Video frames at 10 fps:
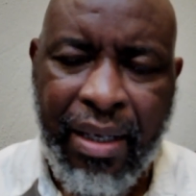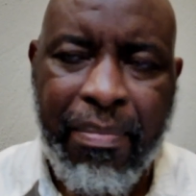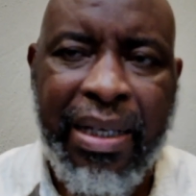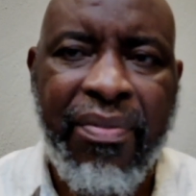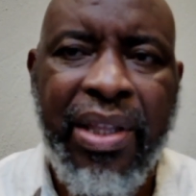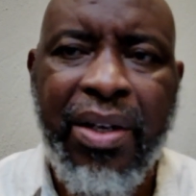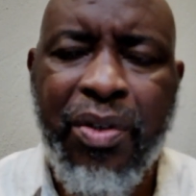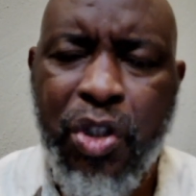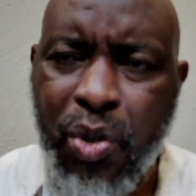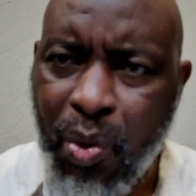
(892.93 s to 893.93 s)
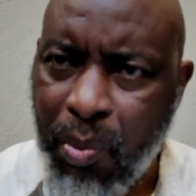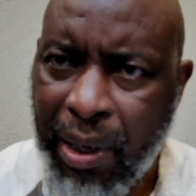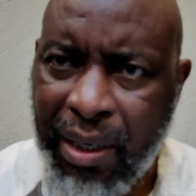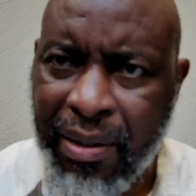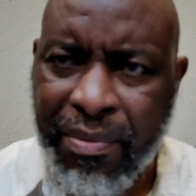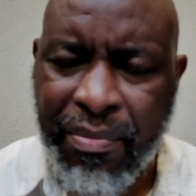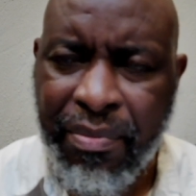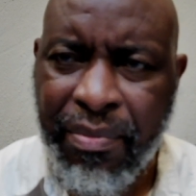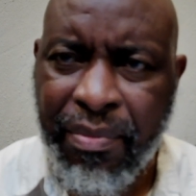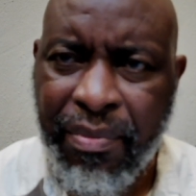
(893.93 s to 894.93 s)
But if they're not sober,
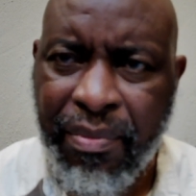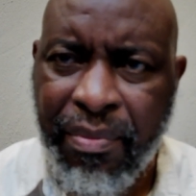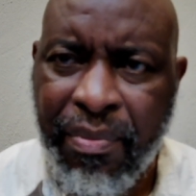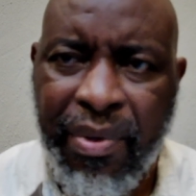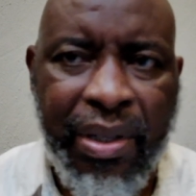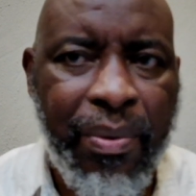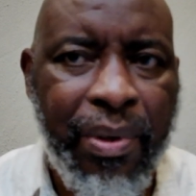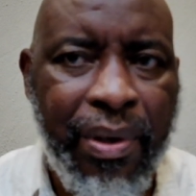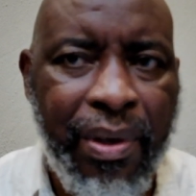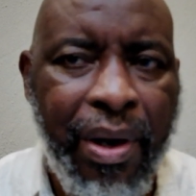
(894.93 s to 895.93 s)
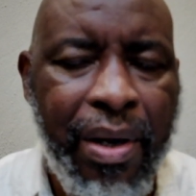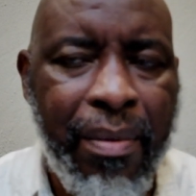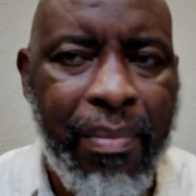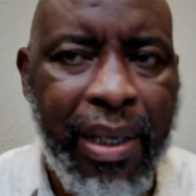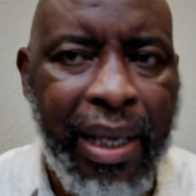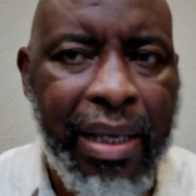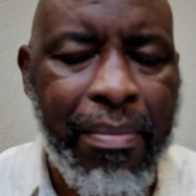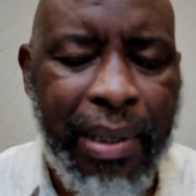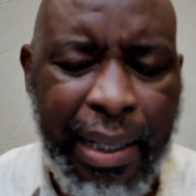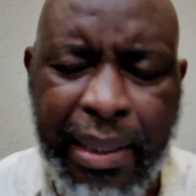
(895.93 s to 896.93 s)
They will not be
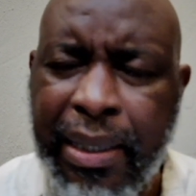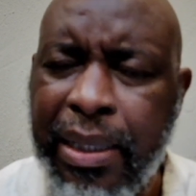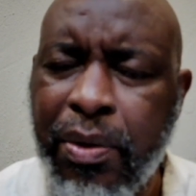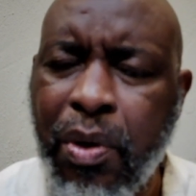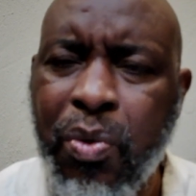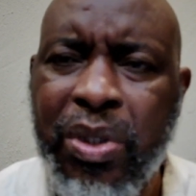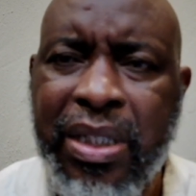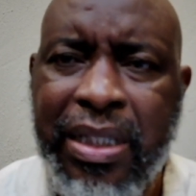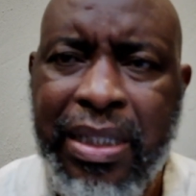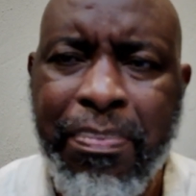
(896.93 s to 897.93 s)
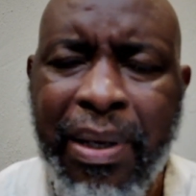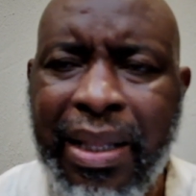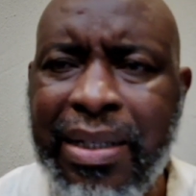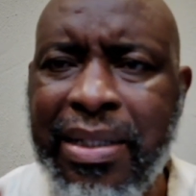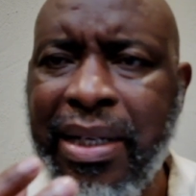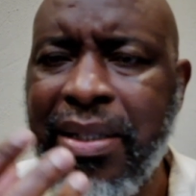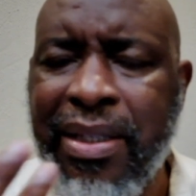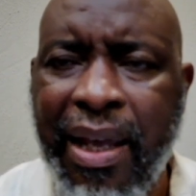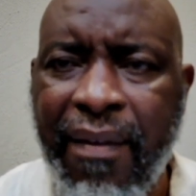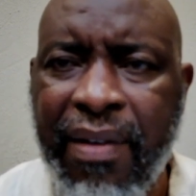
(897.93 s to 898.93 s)
able. I think it goes deeper than
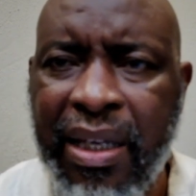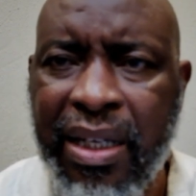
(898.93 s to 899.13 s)
just having